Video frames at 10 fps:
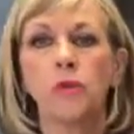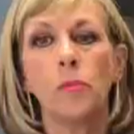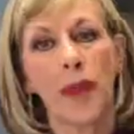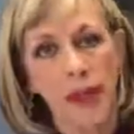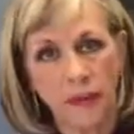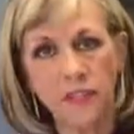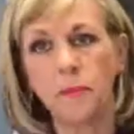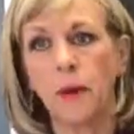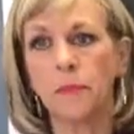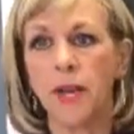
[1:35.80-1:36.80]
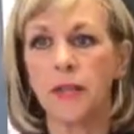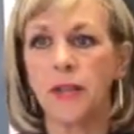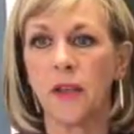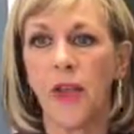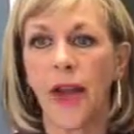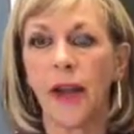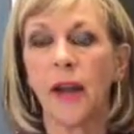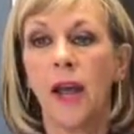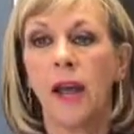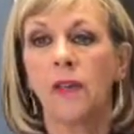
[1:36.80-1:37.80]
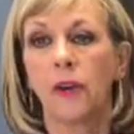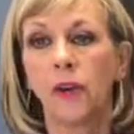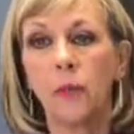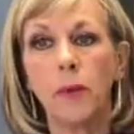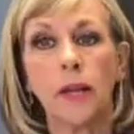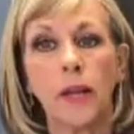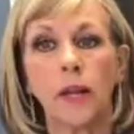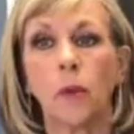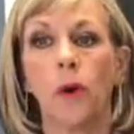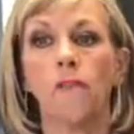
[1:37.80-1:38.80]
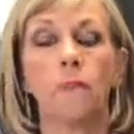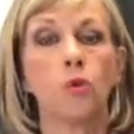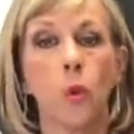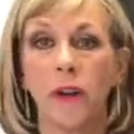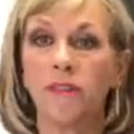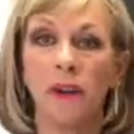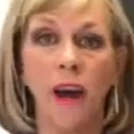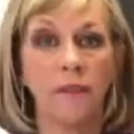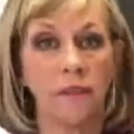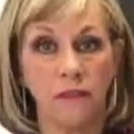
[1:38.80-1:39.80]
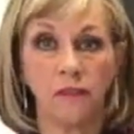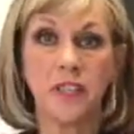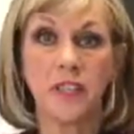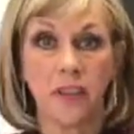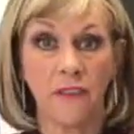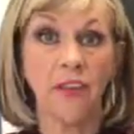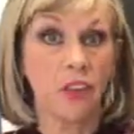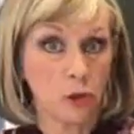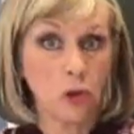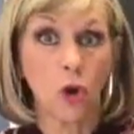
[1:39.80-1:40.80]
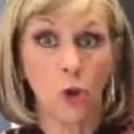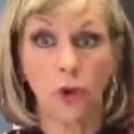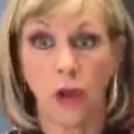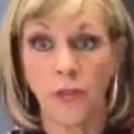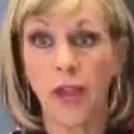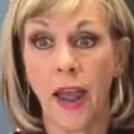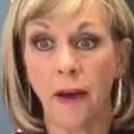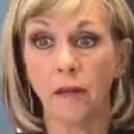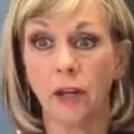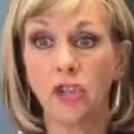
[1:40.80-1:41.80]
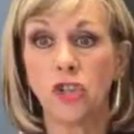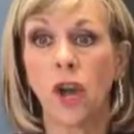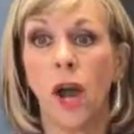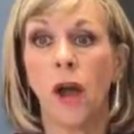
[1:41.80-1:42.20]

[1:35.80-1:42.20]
You may have some updates in that. They're going to be anywhere from 25 to 57 years old on the average.